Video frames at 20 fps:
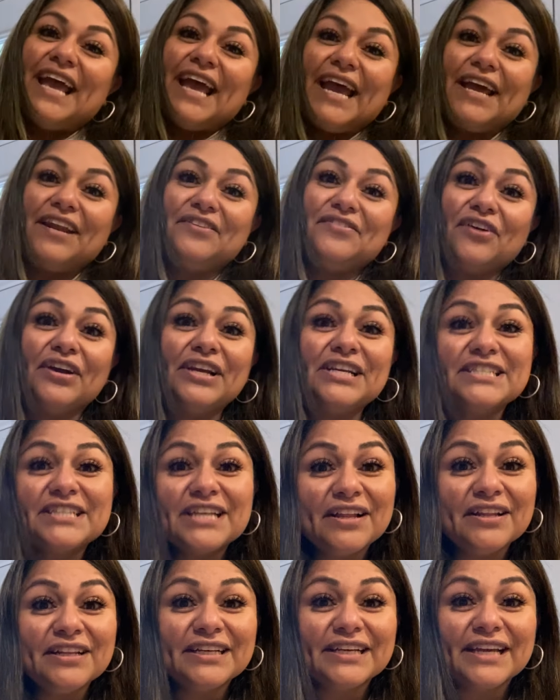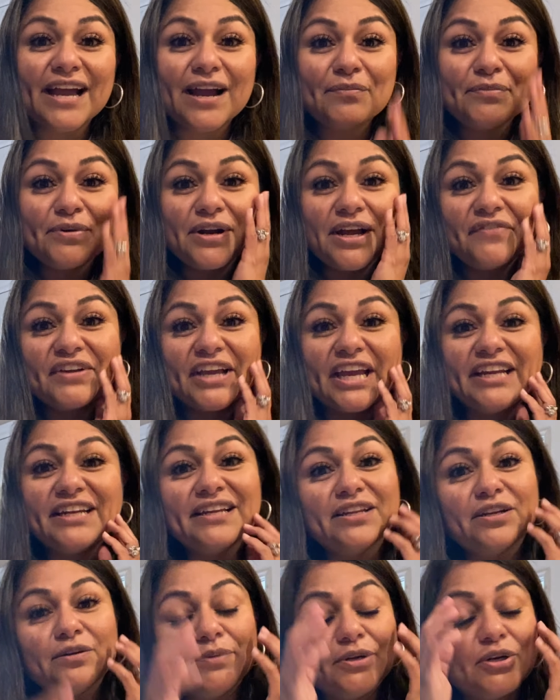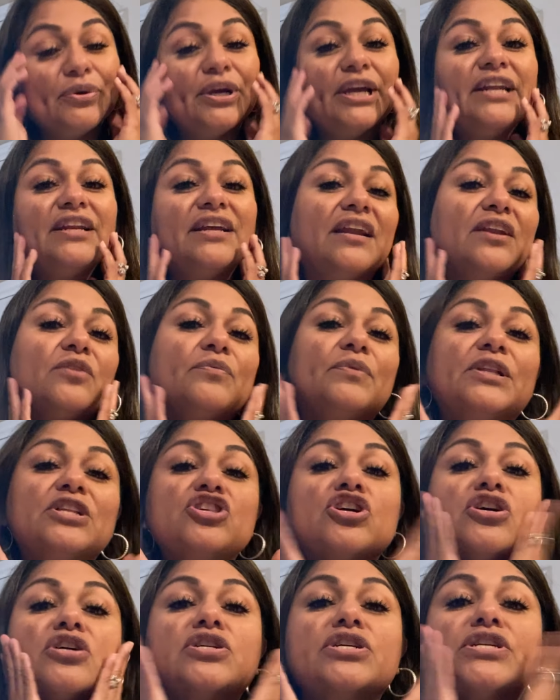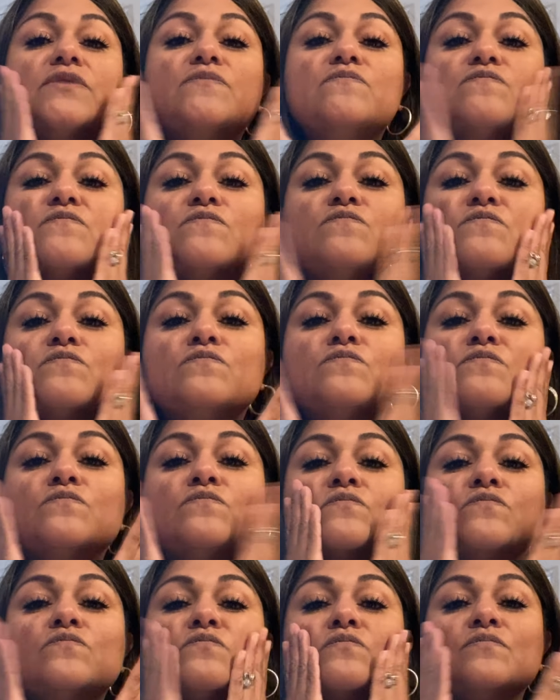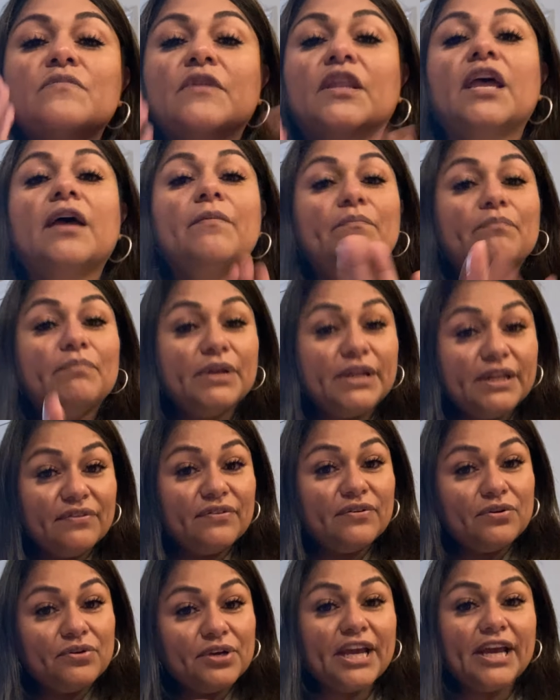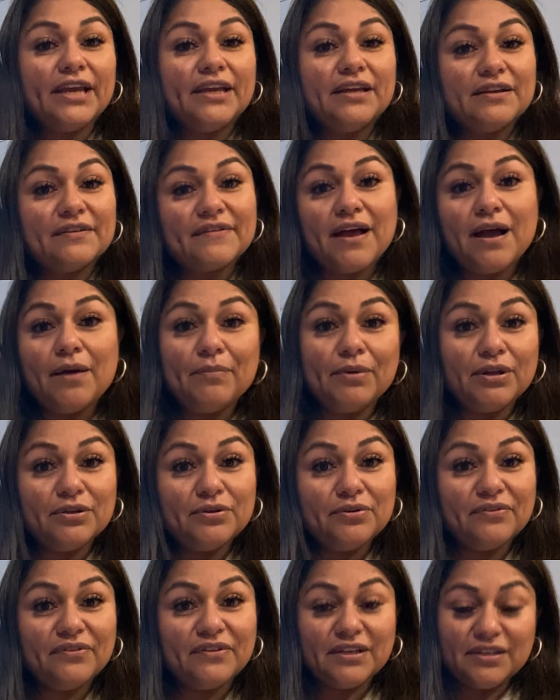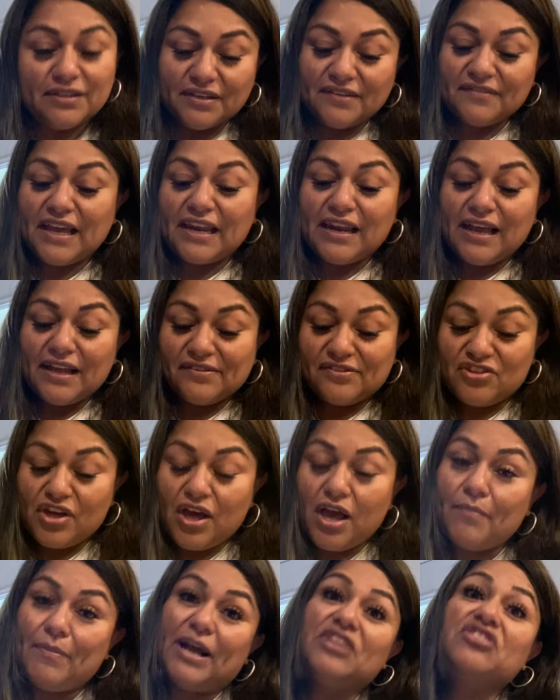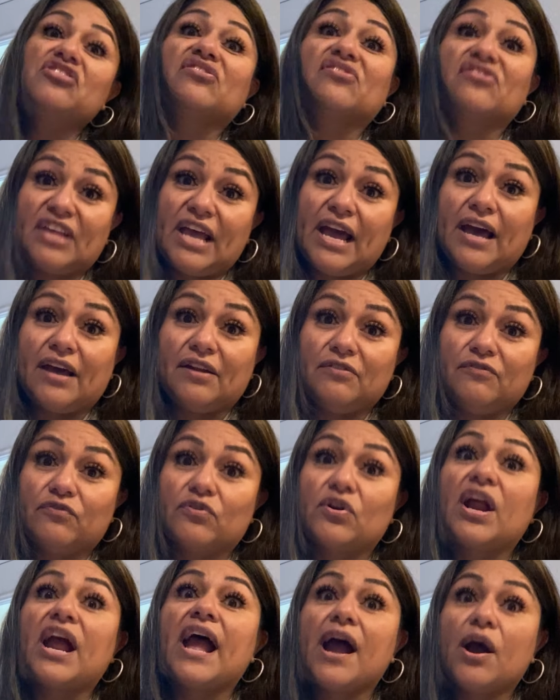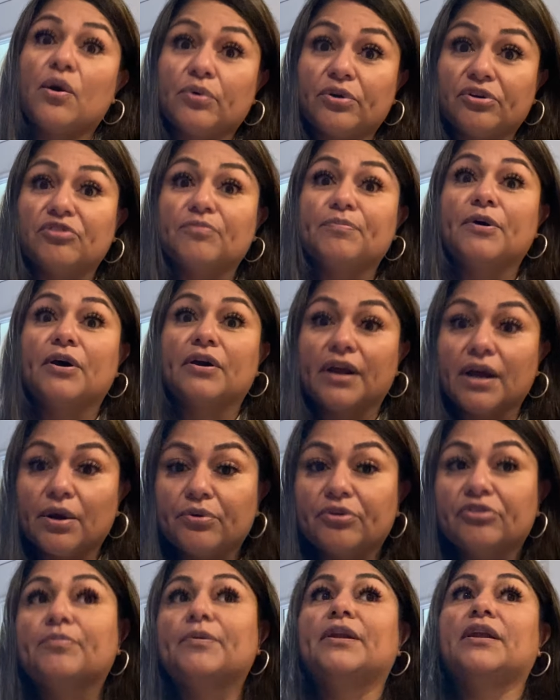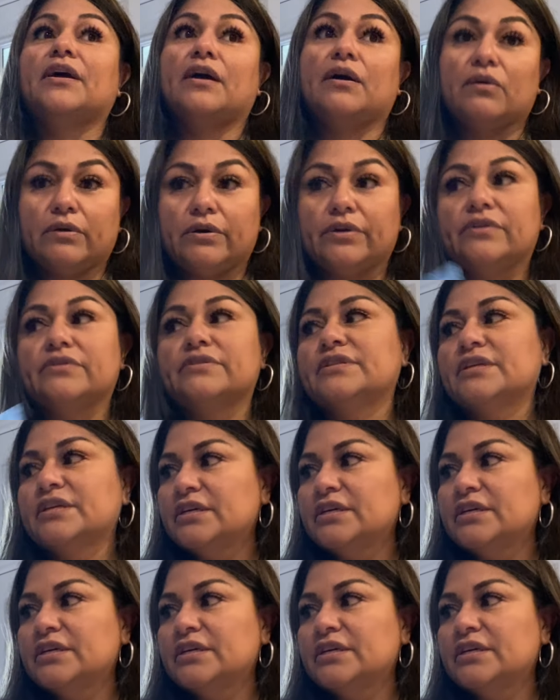And as y'all can tell on the camera, I've gained a little bit of weight, got a little bit chunky. But it's okay, because I'm going to lose it. Because that last job, I just sat for hours upon hours upon hours.